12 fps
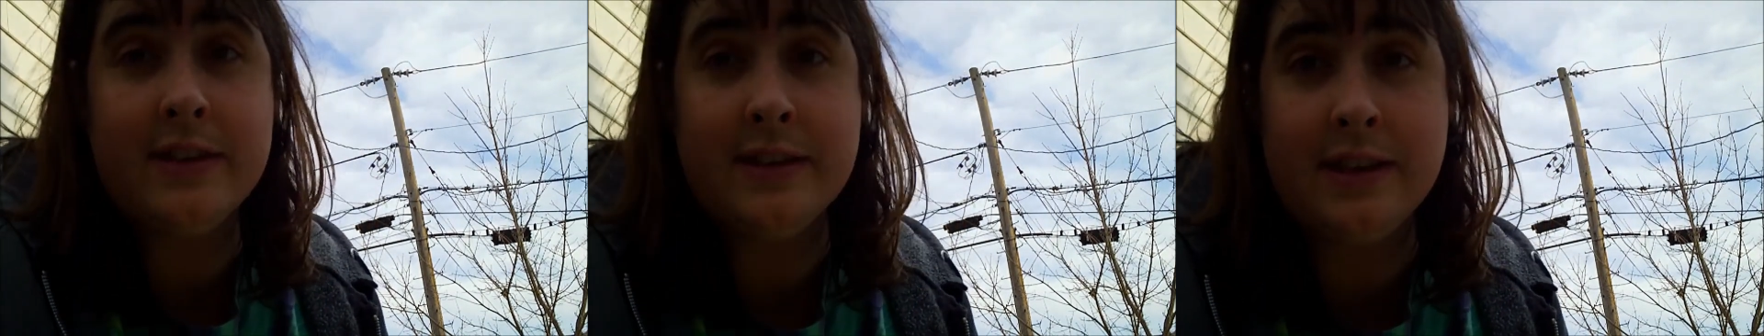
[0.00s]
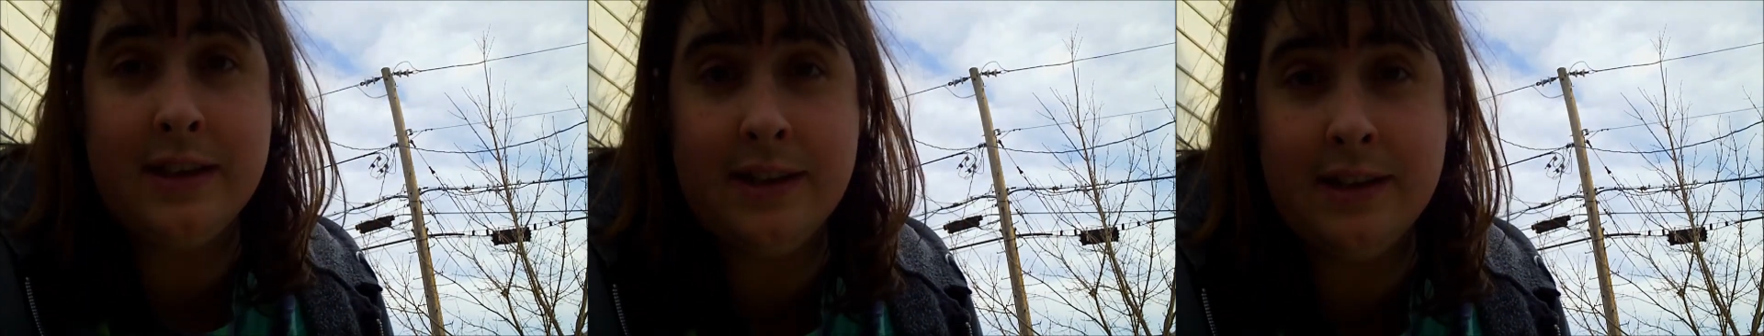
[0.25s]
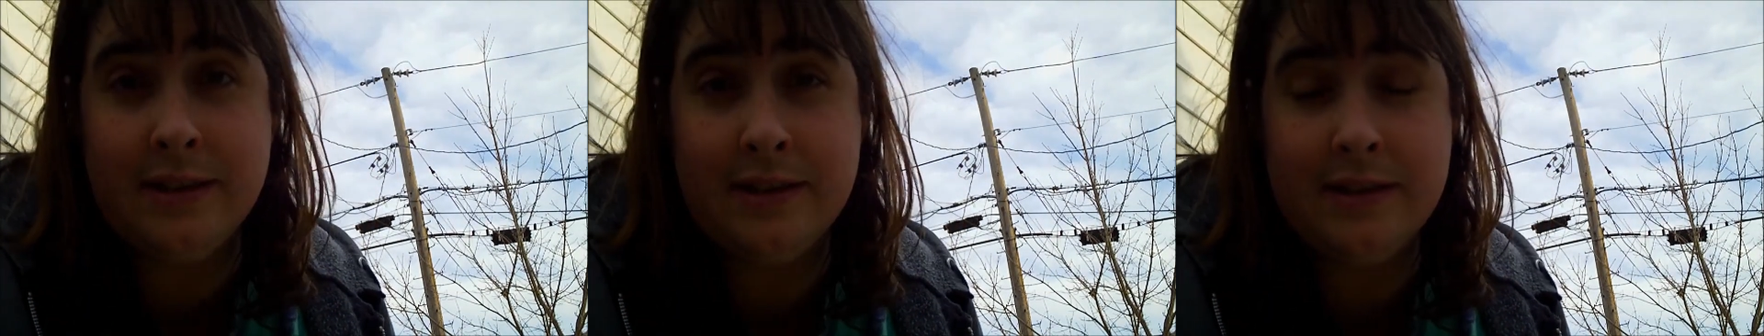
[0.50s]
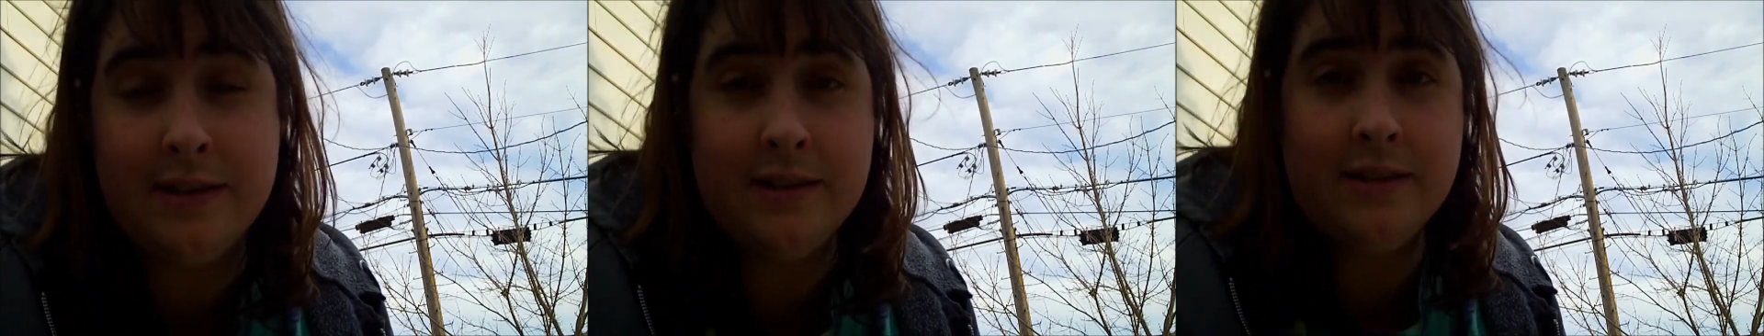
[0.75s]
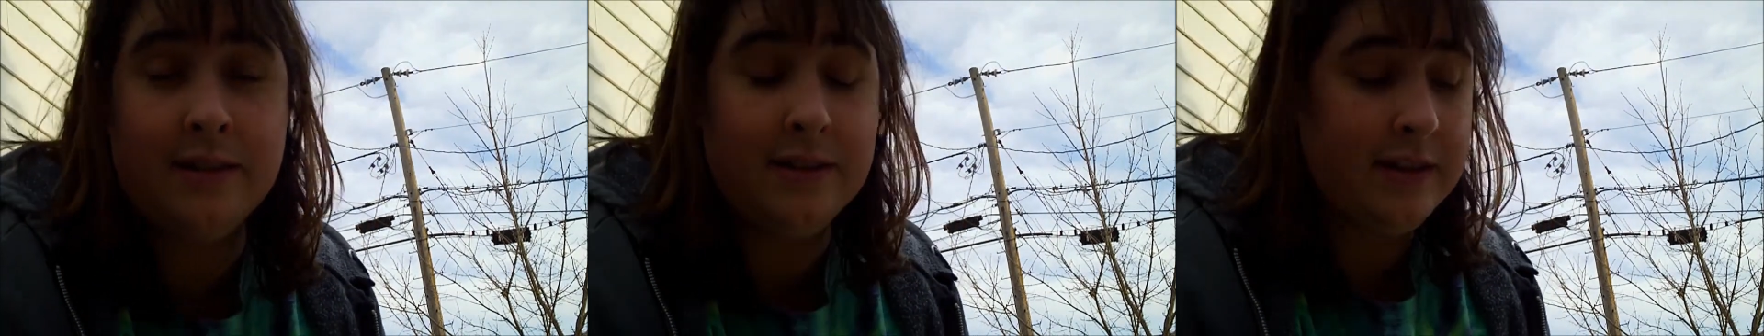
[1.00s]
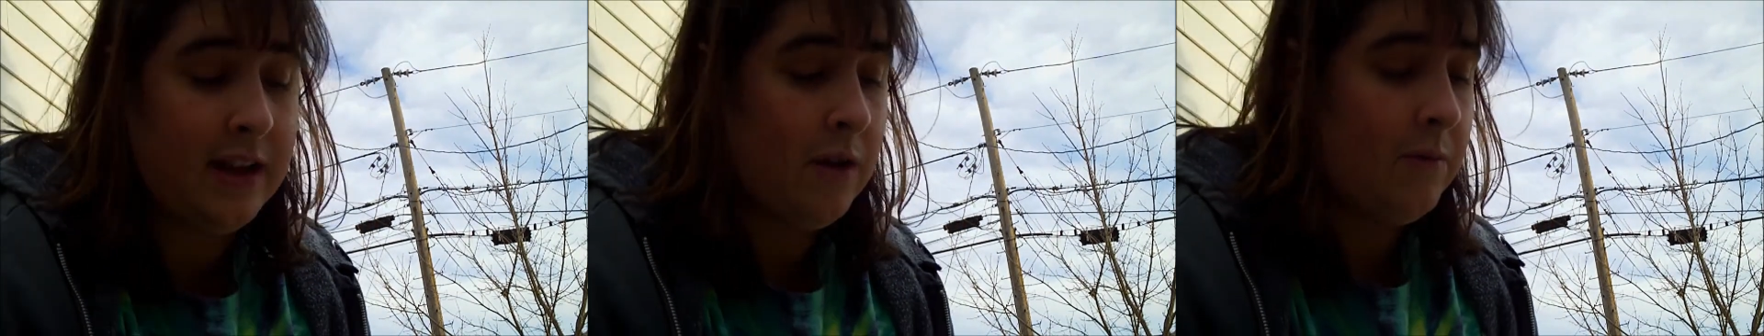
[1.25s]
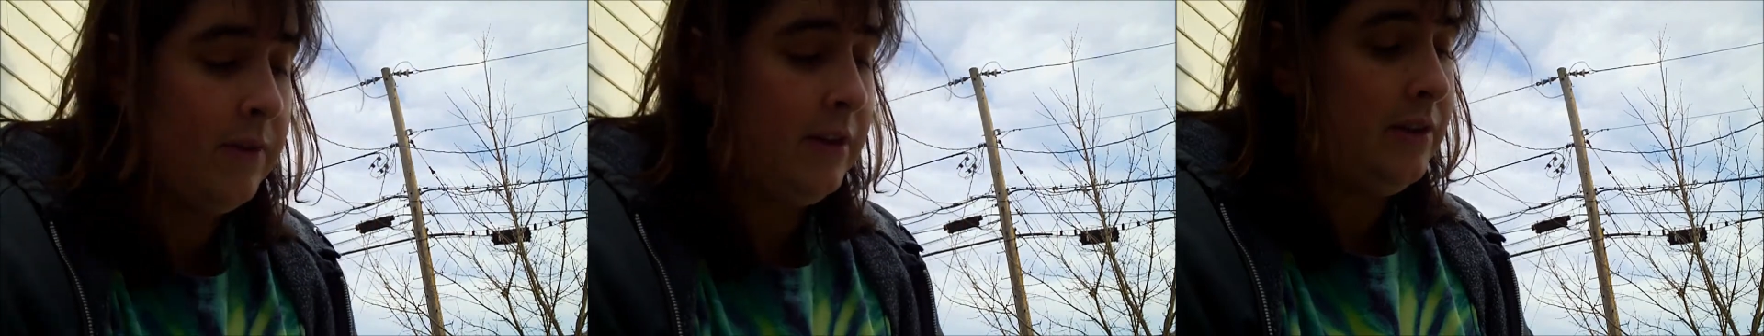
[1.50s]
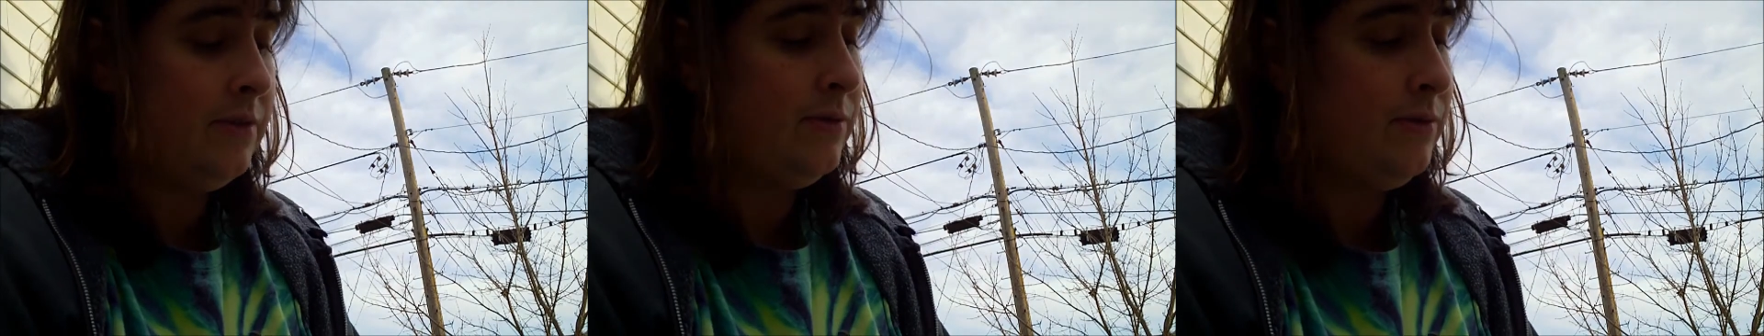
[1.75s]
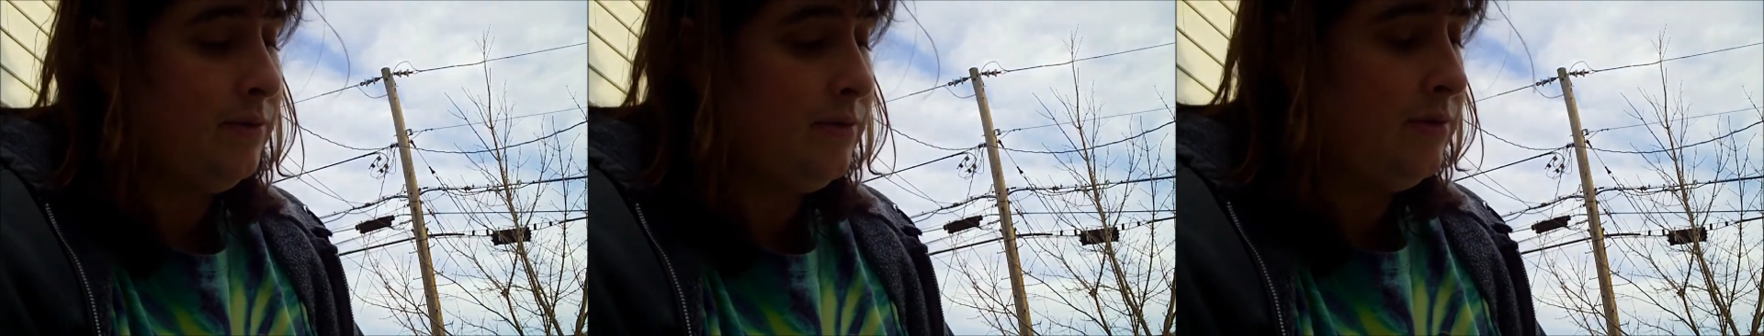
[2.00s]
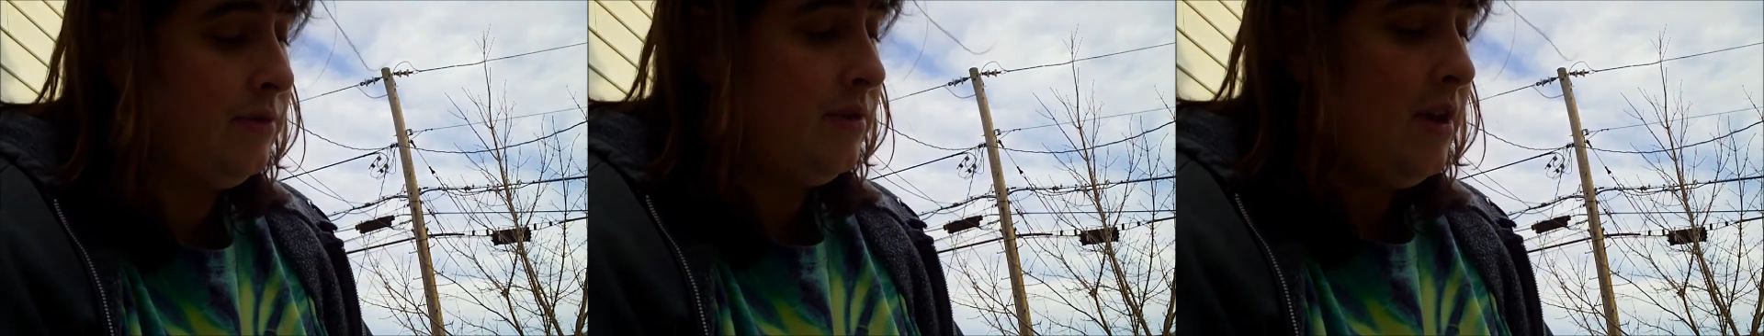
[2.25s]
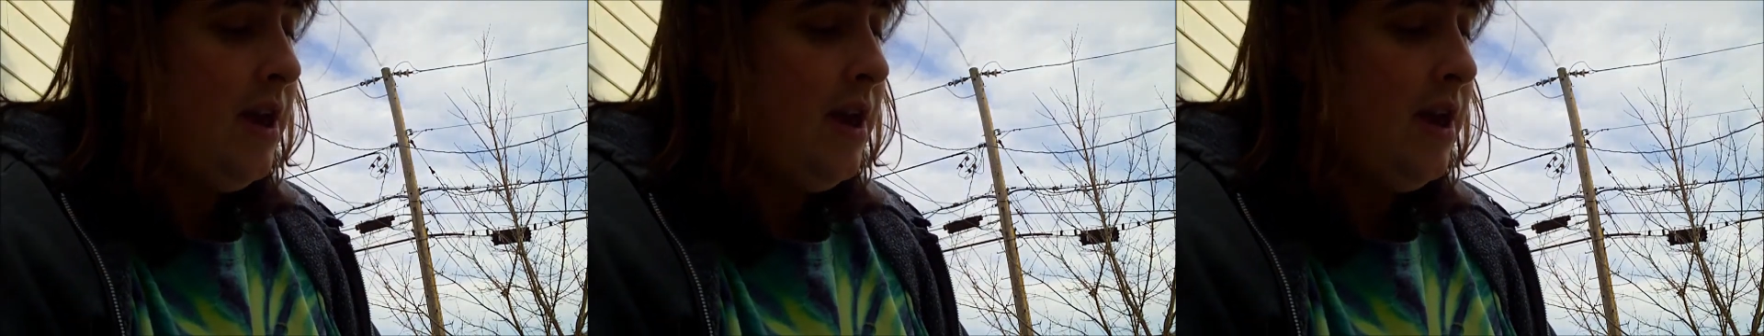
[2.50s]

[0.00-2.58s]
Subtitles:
the seeds that I want to use,